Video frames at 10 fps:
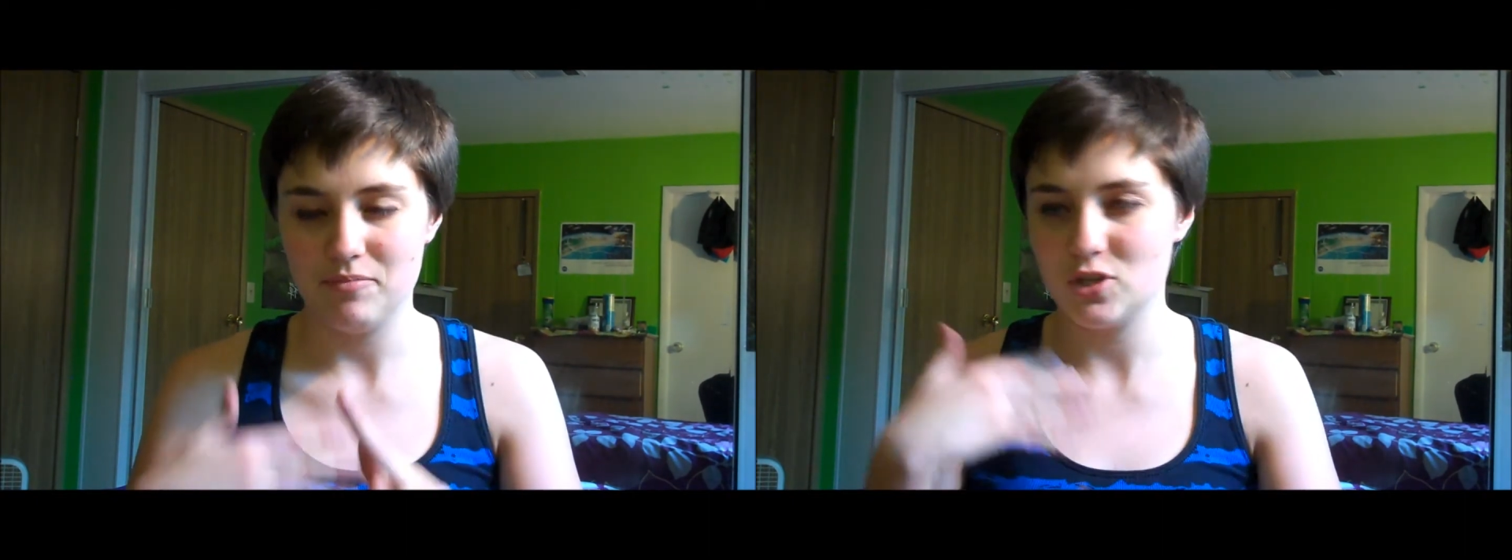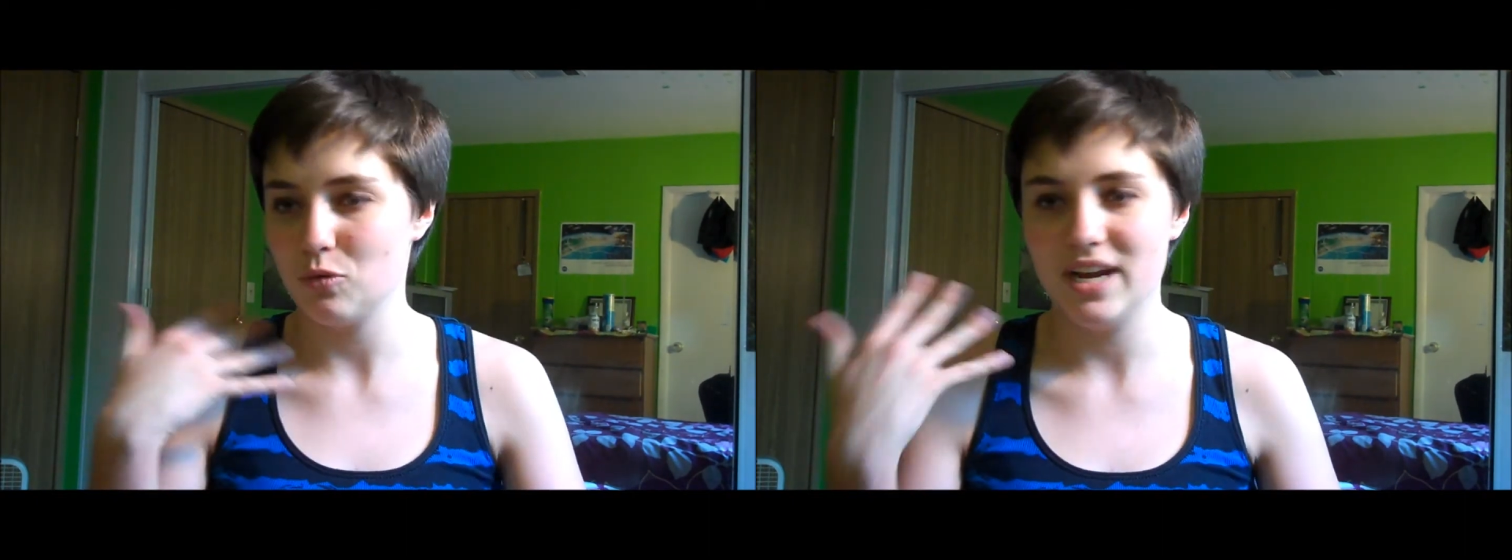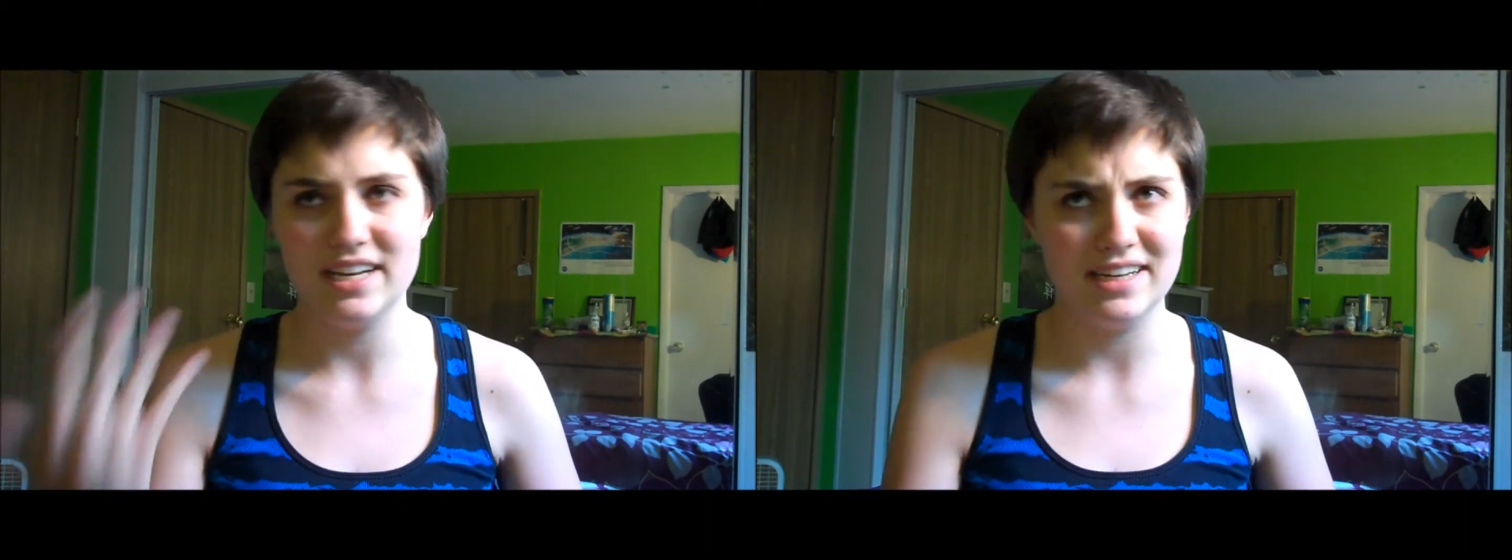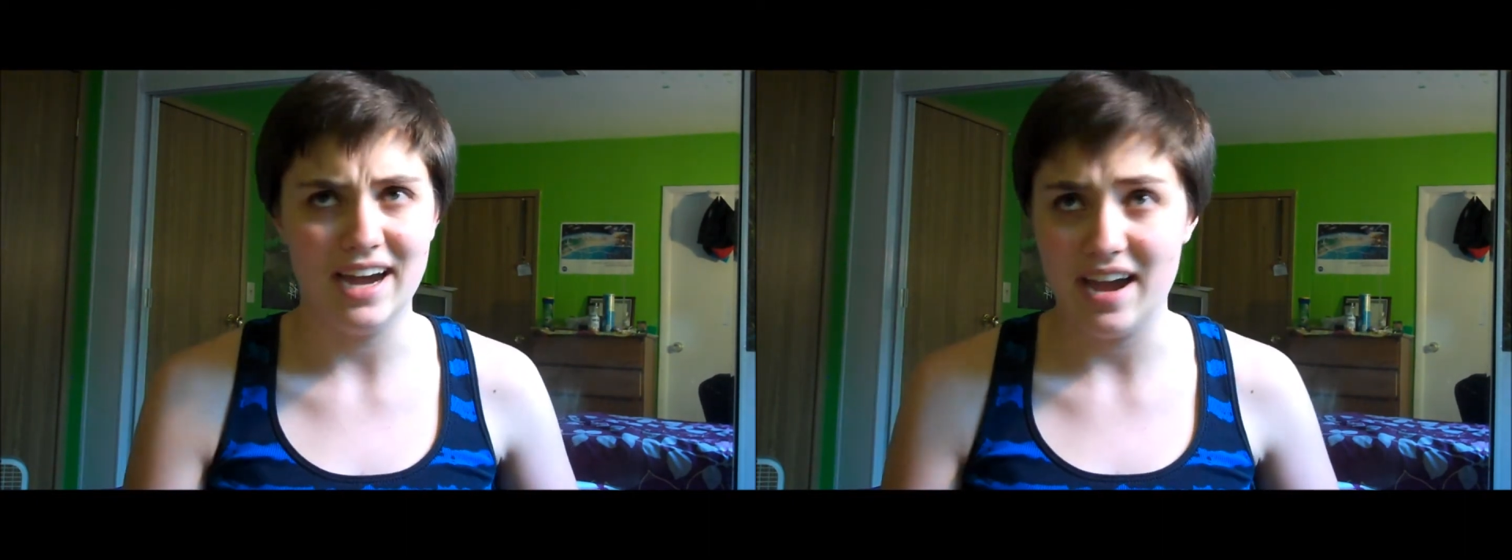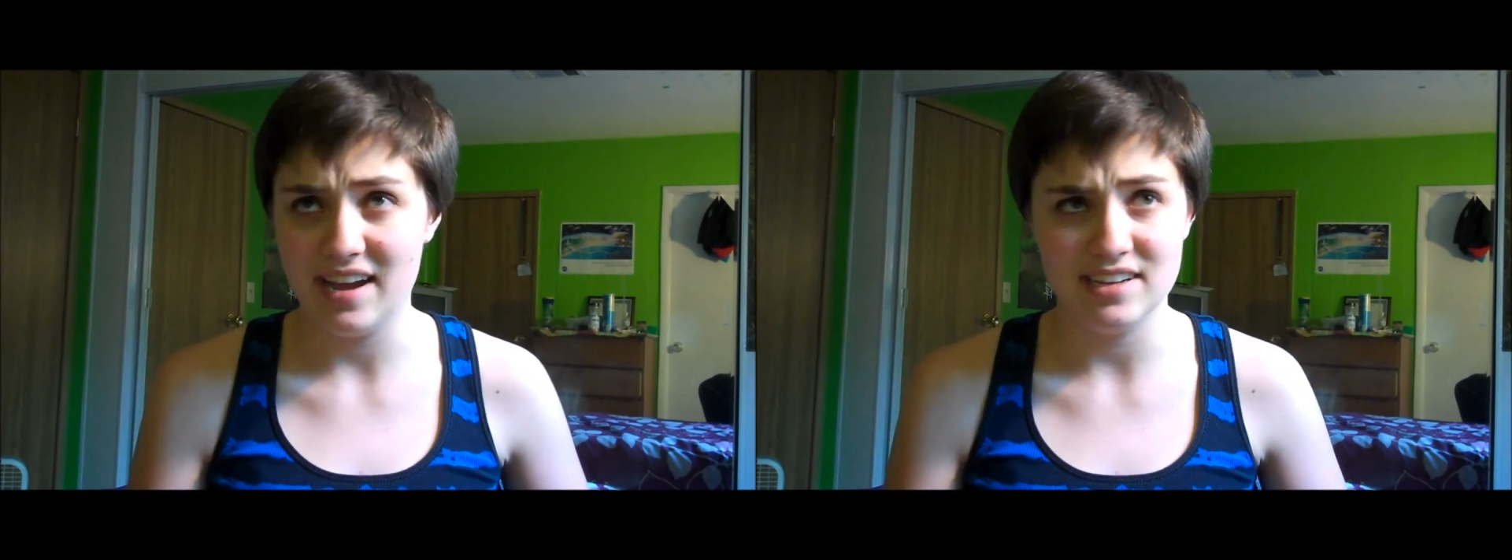twin
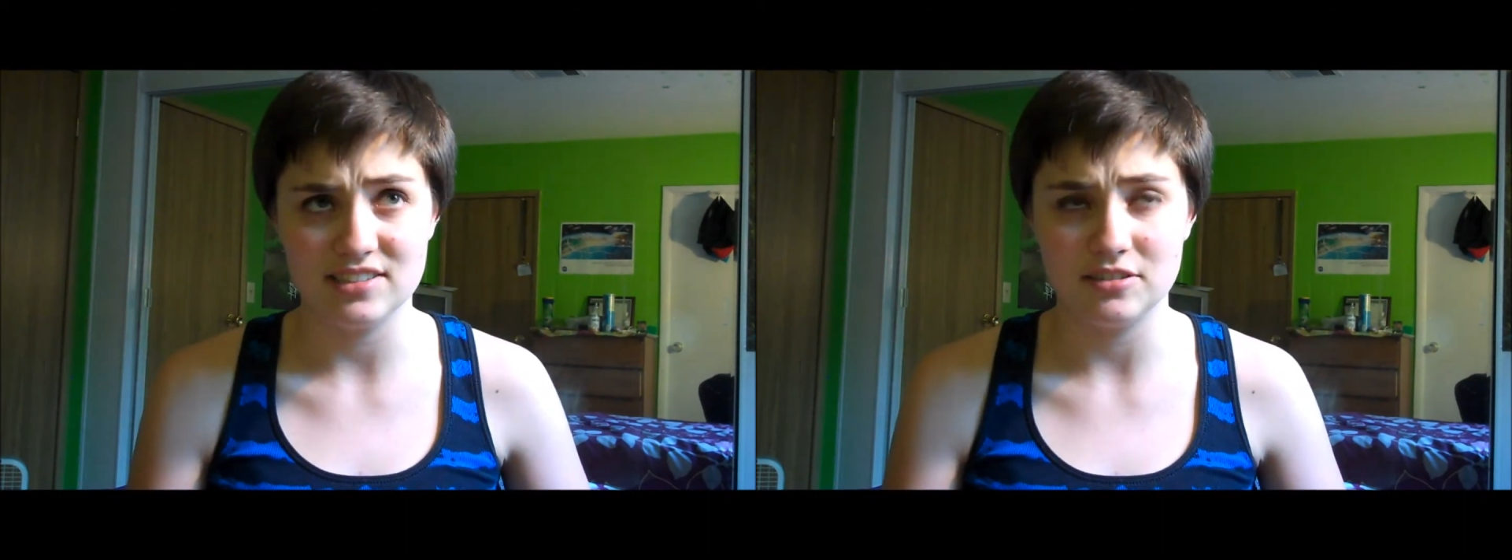guys